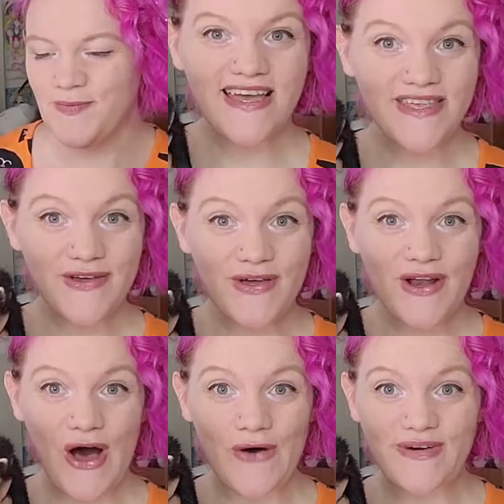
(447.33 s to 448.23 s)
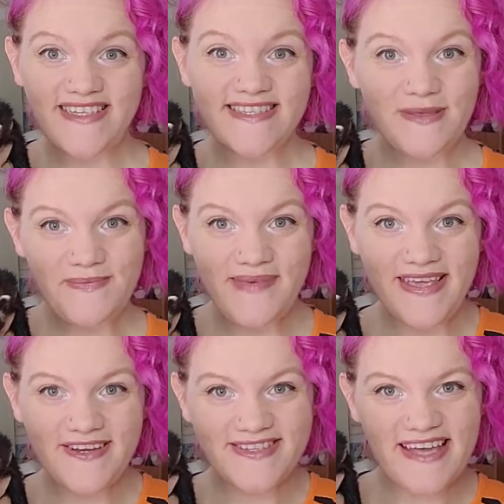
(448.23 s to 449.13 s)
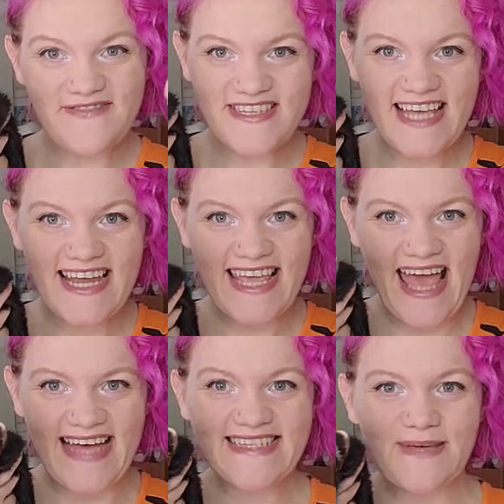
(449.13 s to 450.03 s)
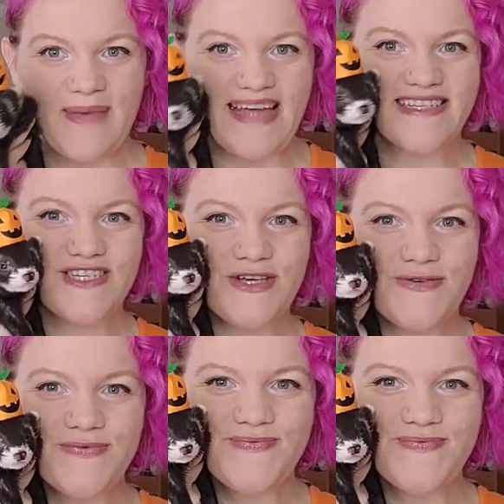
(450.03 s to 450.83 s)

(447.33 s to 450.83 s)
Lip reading: You can always make yourself a tiny hat to match too.